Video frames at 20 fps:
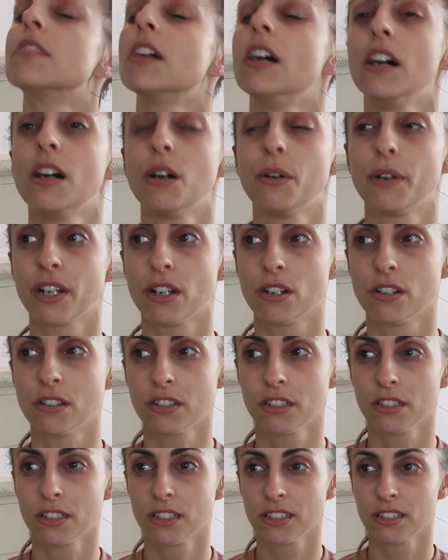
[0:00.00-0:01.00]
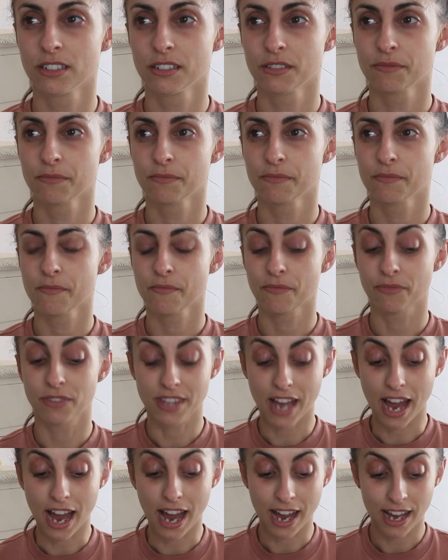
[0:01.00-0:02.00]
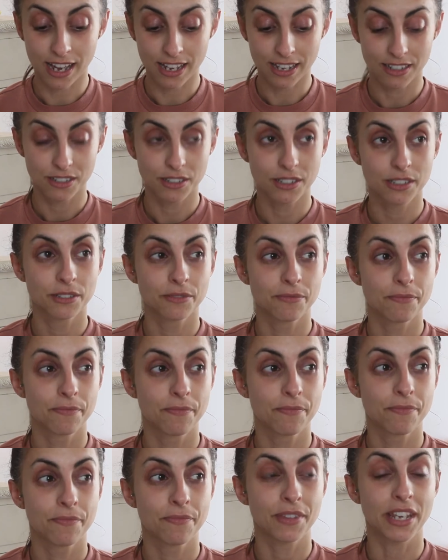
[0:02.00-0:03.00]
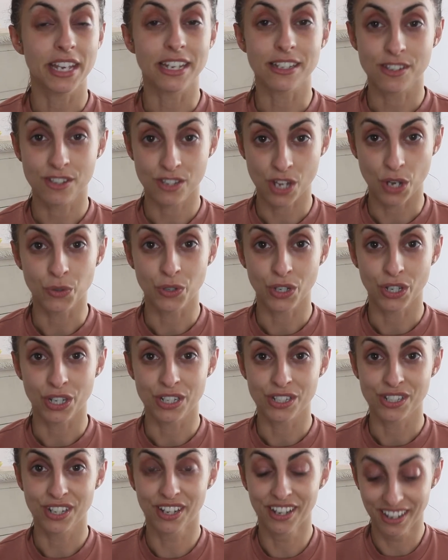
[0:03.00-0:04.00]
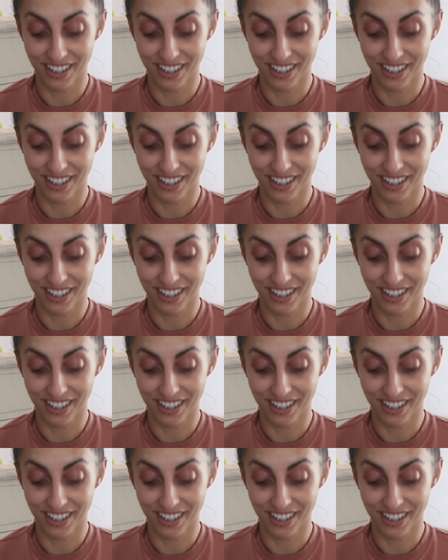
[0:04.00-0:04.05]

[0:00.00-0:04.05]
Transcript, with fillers: Oh my god. That is so good.